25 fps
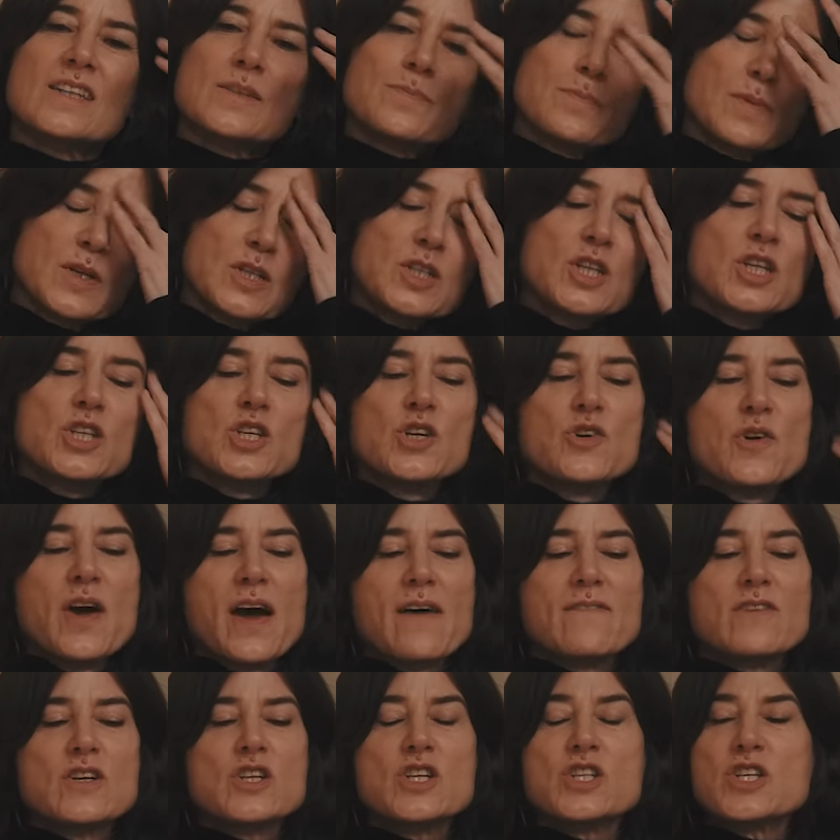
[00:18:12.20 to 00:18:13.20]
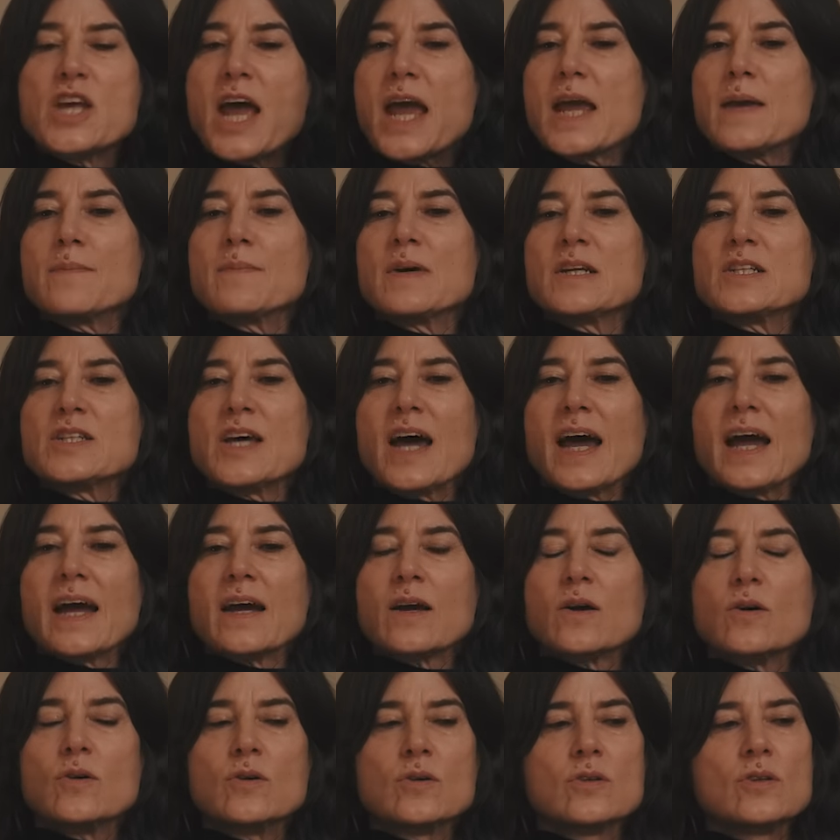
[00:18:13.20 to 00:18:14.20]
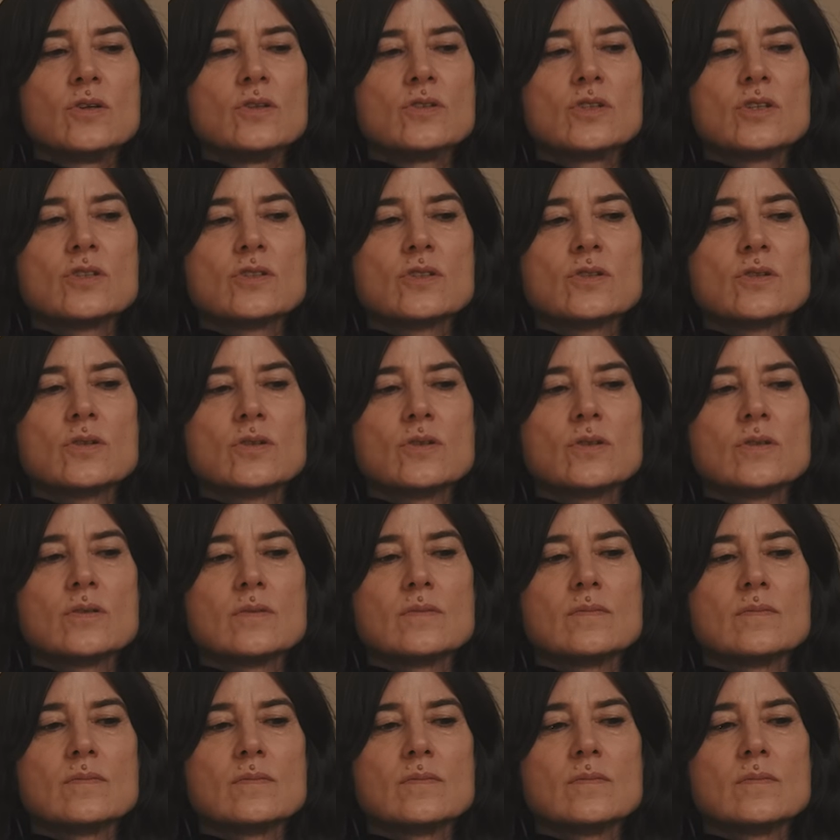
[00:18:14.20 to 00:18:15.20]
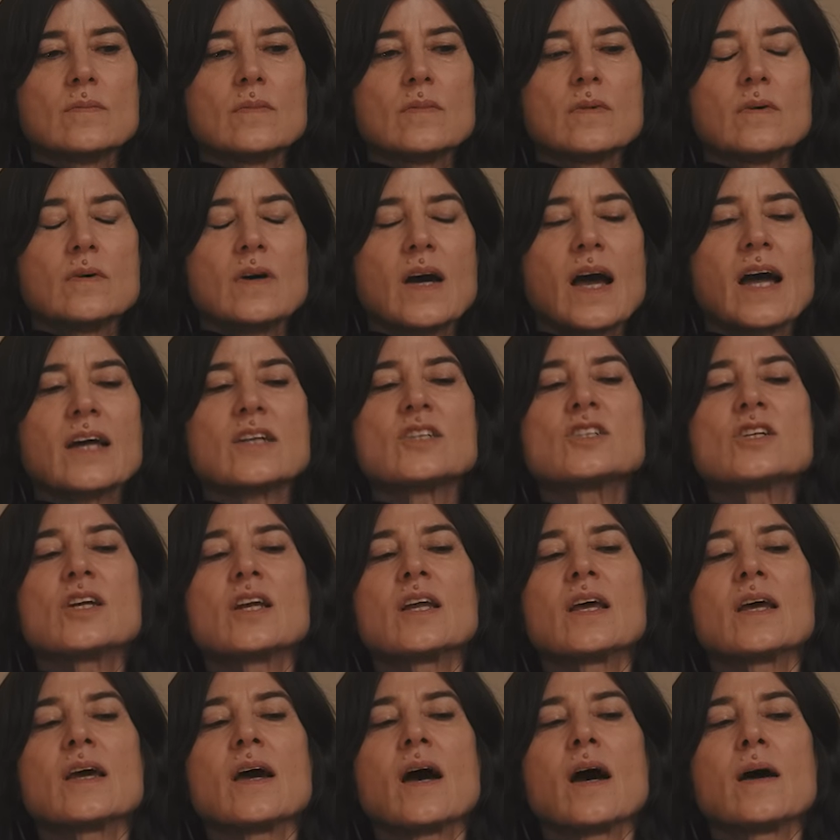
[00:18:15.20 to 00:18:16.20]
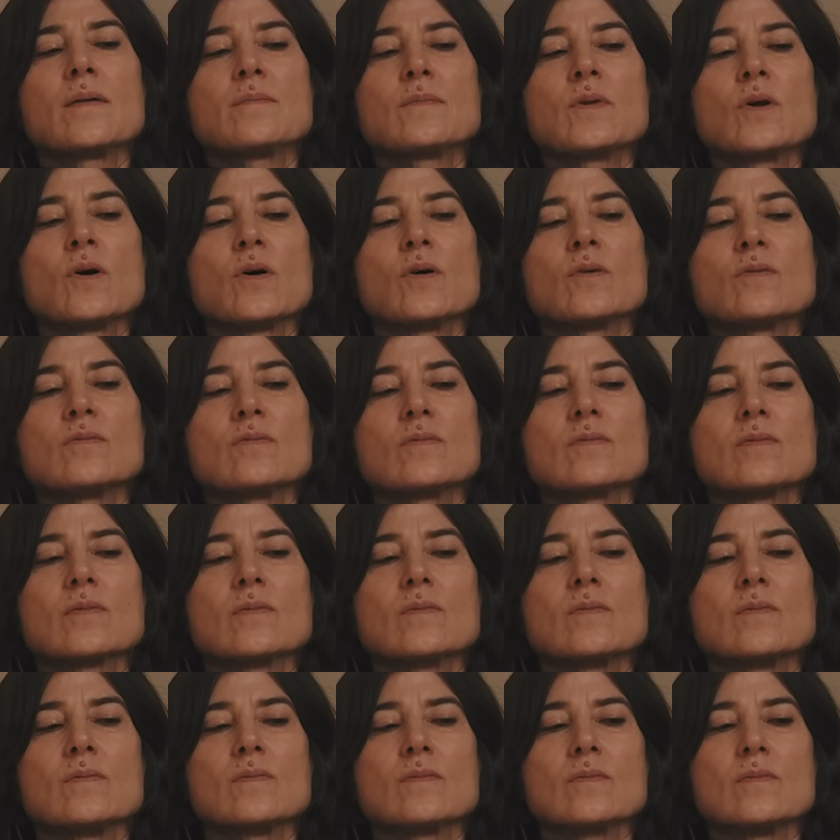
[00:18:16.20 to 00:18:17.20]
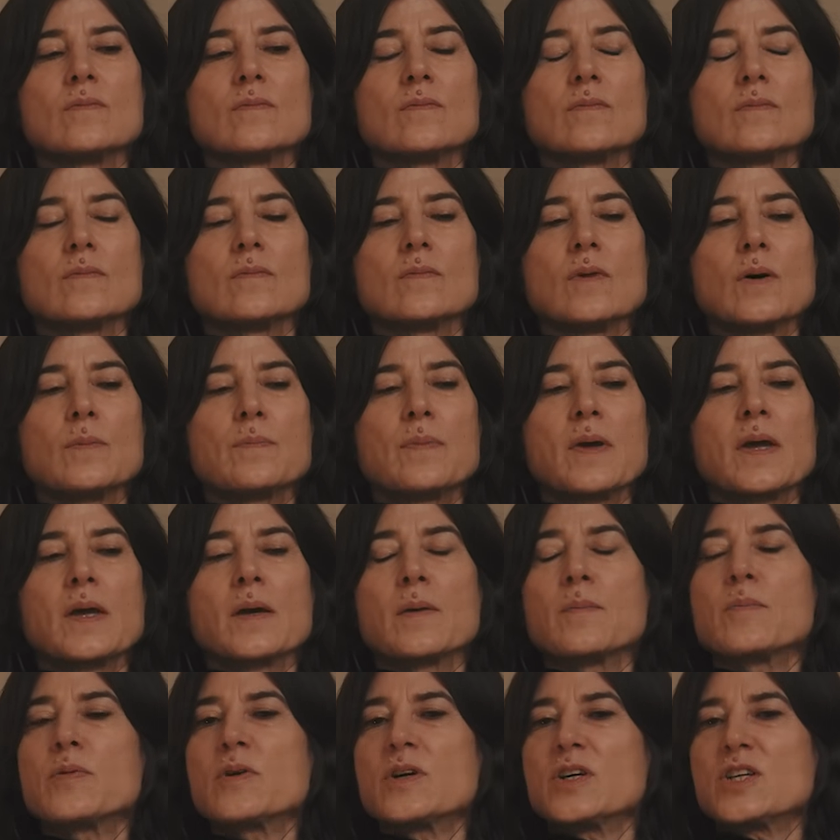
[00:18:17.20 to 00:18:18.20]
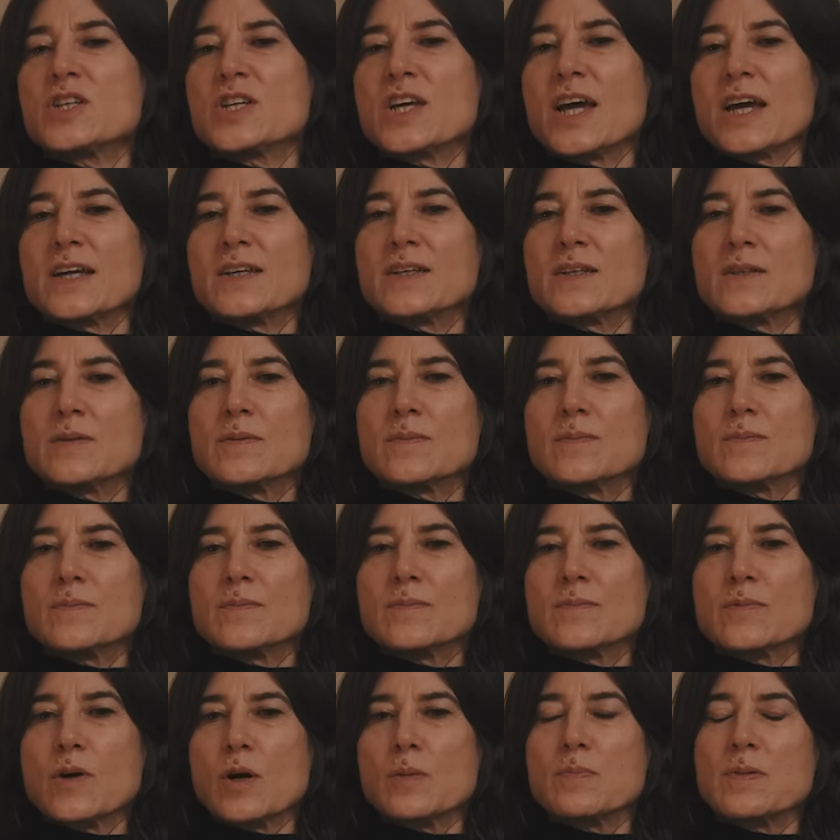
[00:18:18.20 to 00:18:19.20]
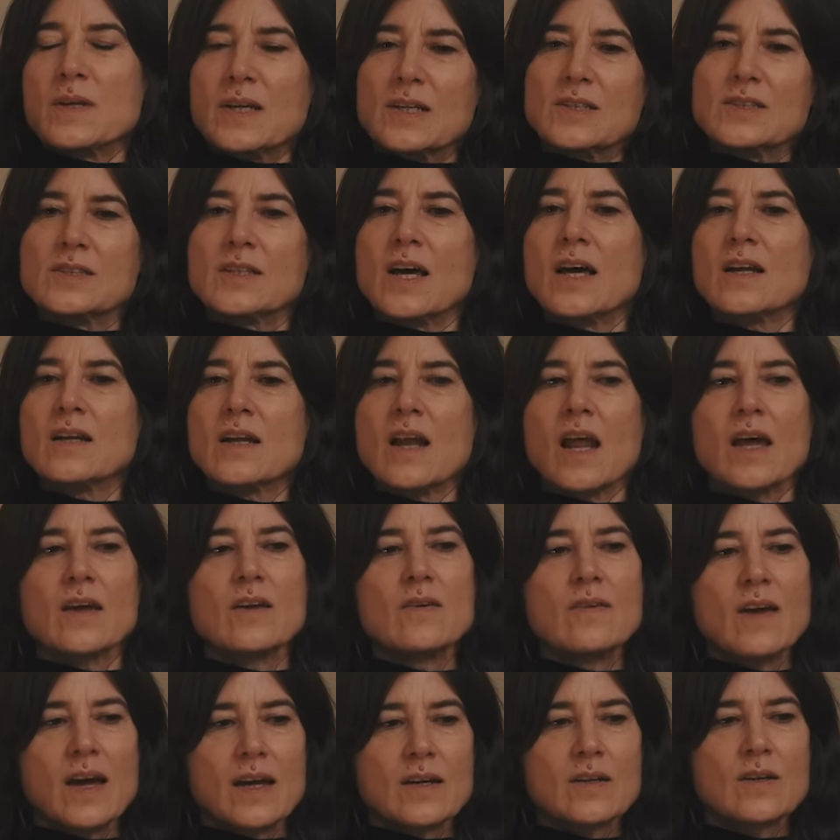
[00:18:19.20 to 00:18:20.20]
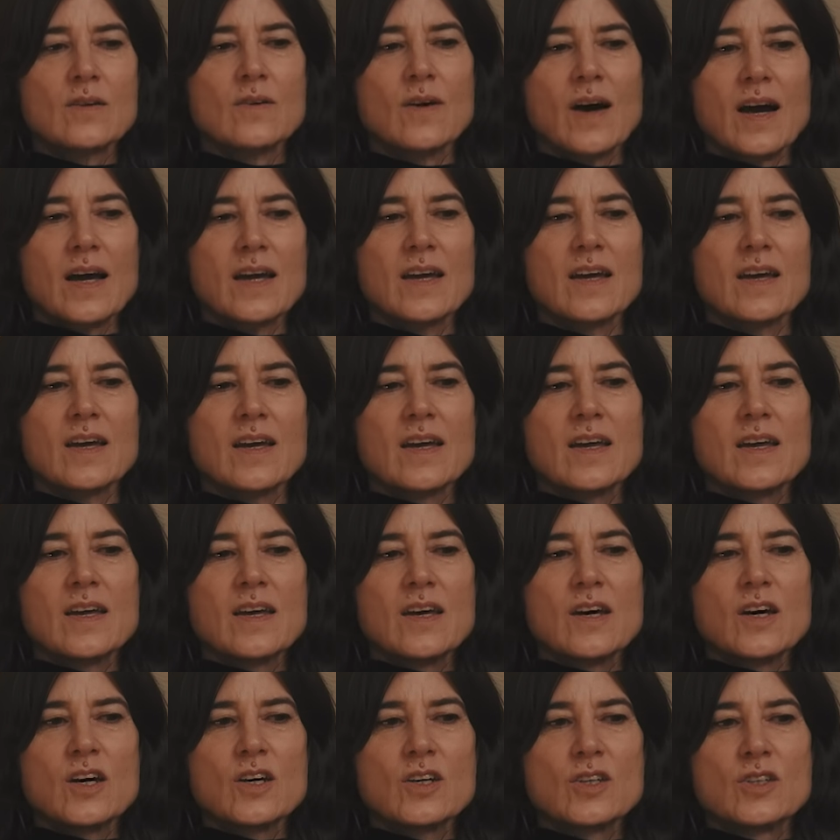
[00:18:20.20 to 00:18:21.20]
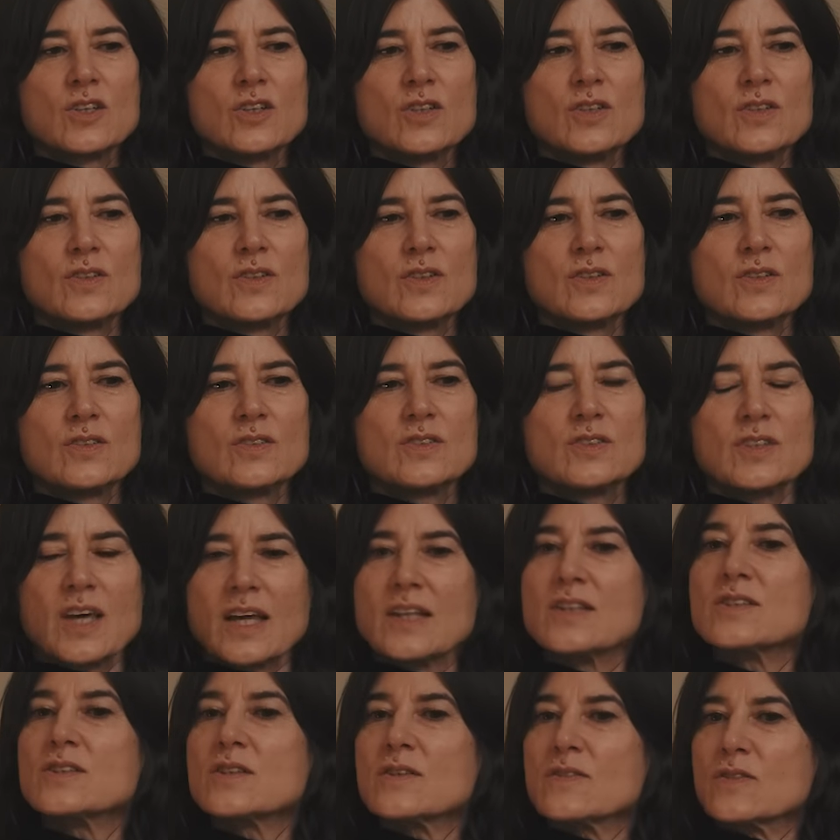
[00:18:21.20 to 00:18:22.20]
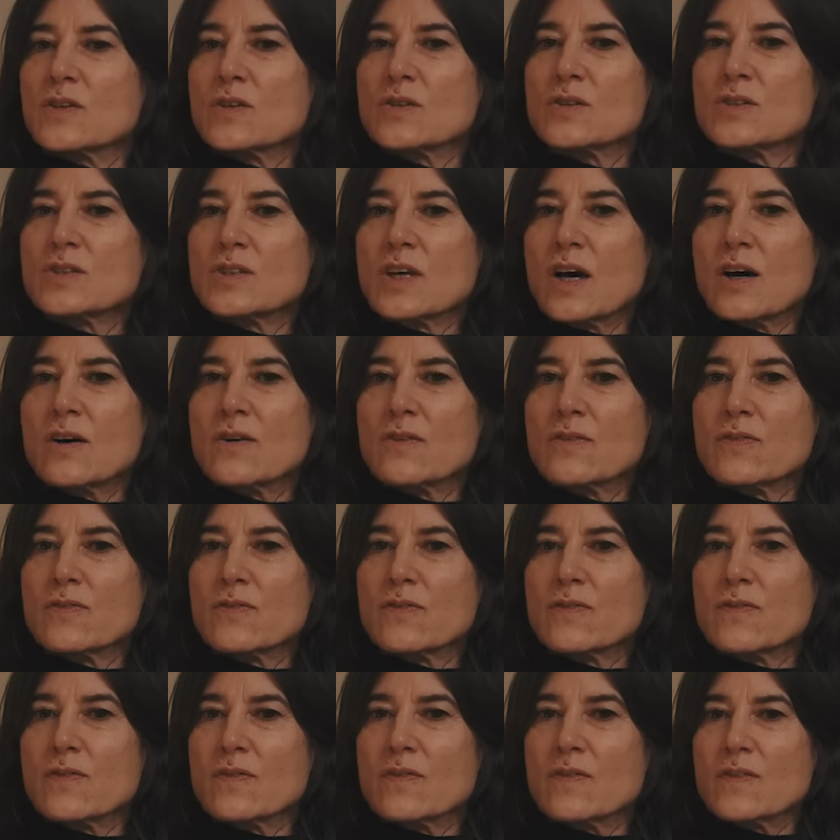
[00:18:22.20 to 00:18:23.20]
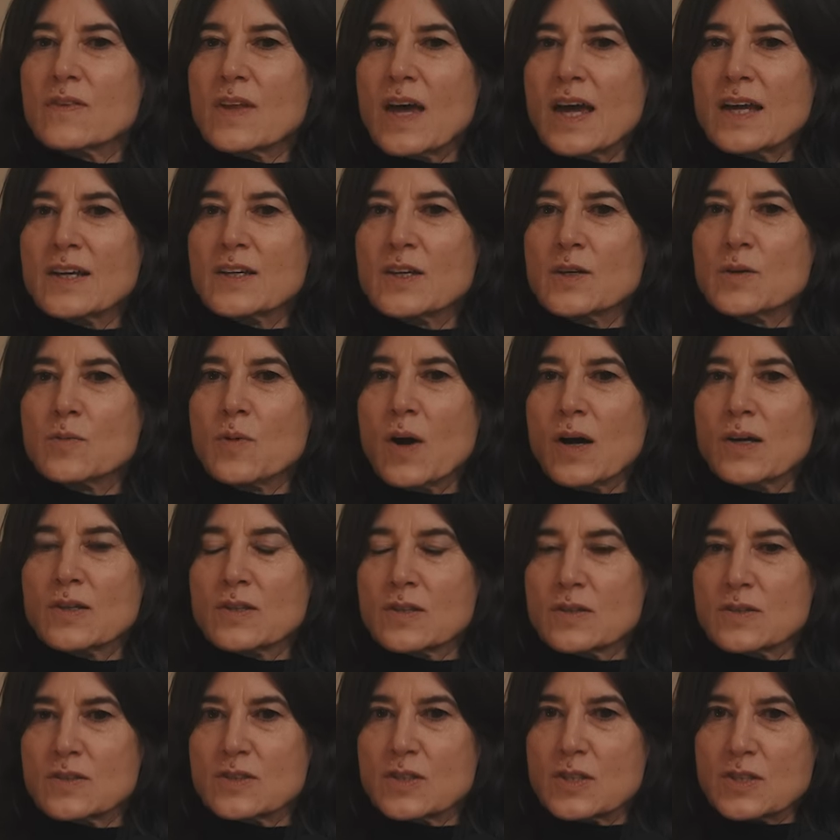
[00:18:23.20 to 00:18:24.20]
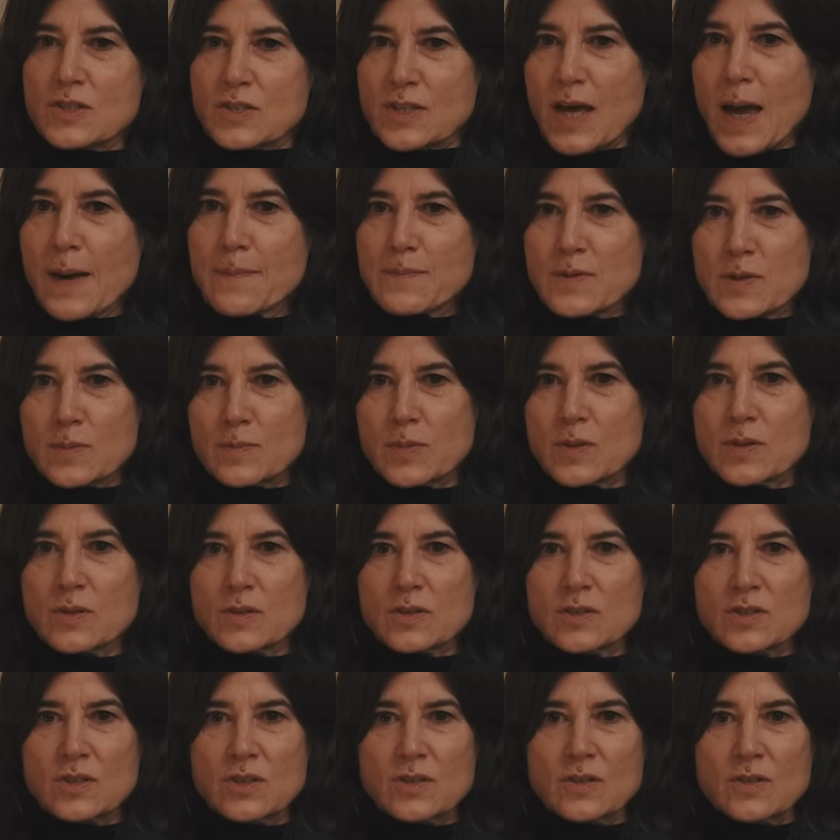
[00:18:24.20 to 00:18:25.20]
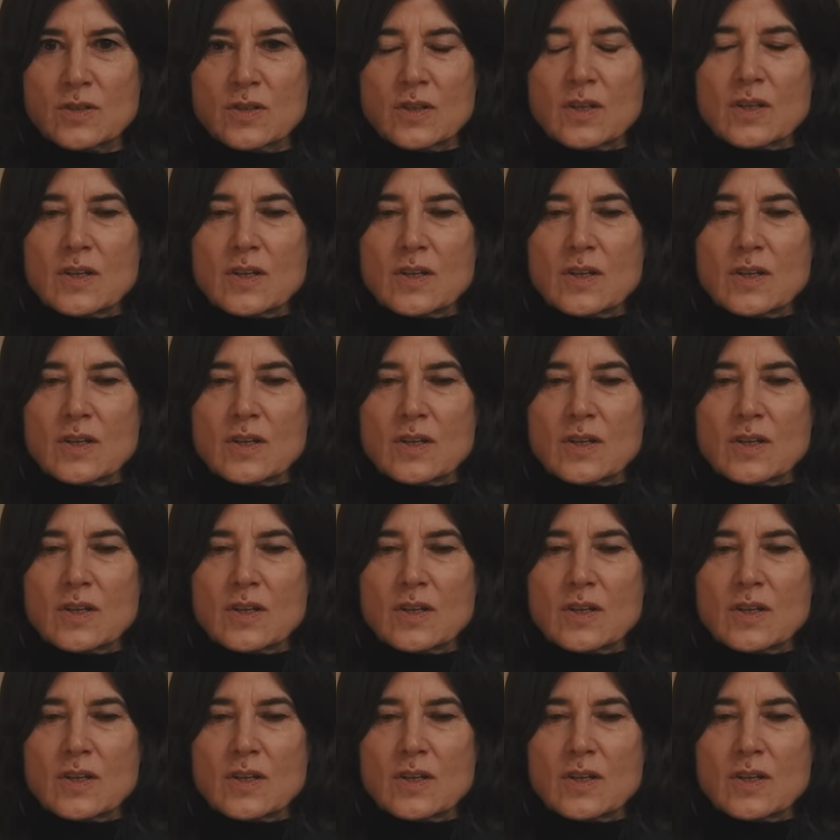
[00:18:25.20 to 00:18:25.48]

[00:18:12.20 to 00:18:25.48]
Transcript: But did you have a shame attack, or you just thought, actually, I'm not being appreciated properly? It sounded like you had quite a good sense of yourself then. You weren't susceptible to...